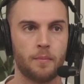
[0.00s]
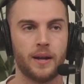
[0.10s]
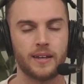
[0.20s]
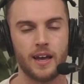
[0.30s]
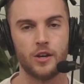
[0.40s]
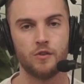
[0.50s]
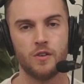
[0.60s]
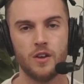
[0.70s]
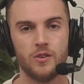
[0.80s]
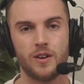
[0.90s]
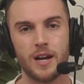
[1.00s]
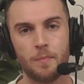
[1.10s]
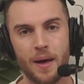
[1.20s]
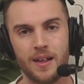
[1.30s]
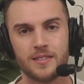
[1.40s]
But again, you kind of
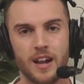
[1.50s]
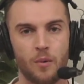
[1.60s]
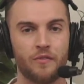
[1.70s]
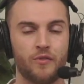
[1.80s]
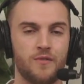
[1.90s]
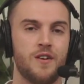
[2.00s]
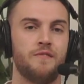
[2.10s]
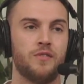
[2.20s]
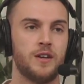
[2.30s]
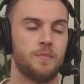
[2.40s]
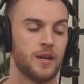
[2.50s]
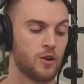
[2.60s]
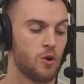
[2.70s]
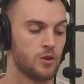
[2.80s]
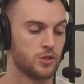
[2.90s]
balance it out with Fred VanVleet being gone.